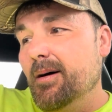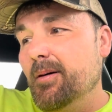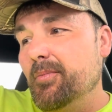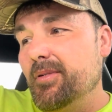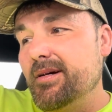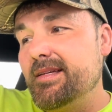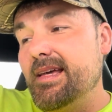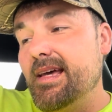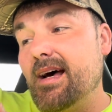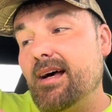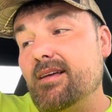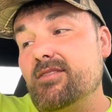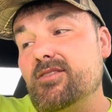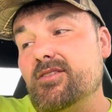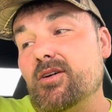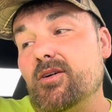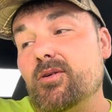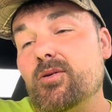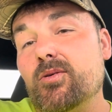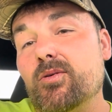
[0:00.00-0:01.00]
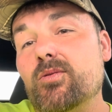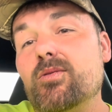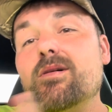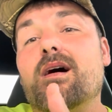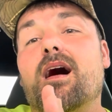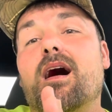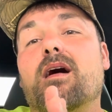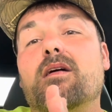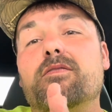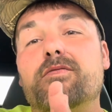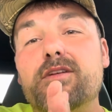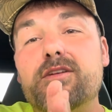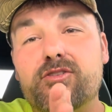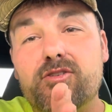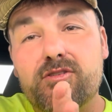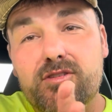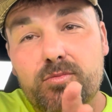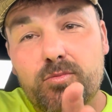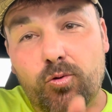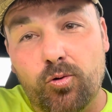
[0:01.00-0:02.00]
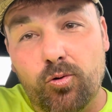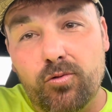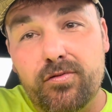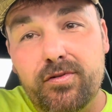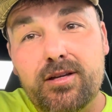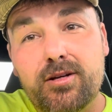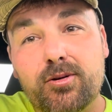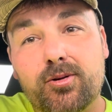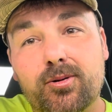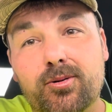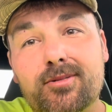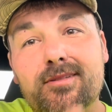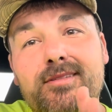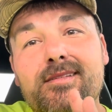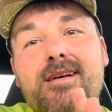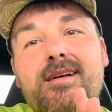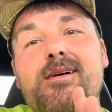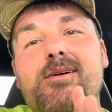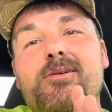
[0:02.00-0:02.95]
But yeah, so I'll feature some cool vehicles.